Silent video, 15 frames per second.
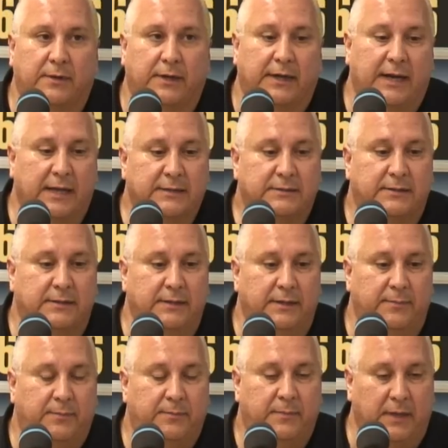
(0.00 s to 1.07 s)
You could ask
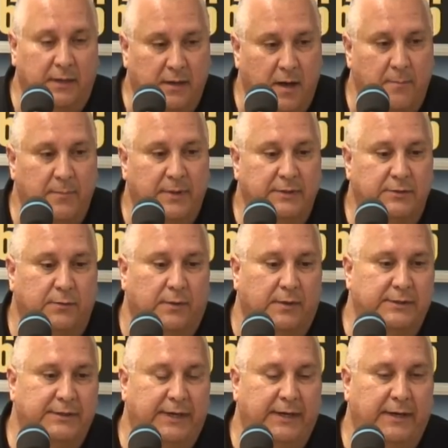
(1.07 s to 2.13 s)
the incumbents who are
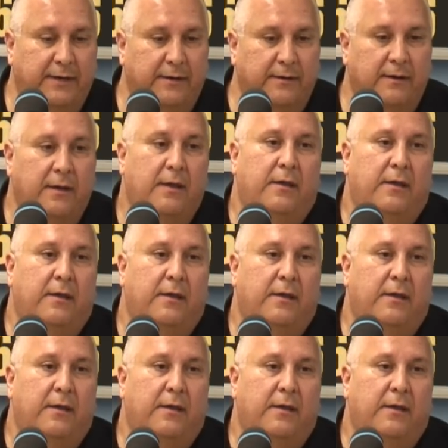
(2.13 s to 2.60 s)
sitting here.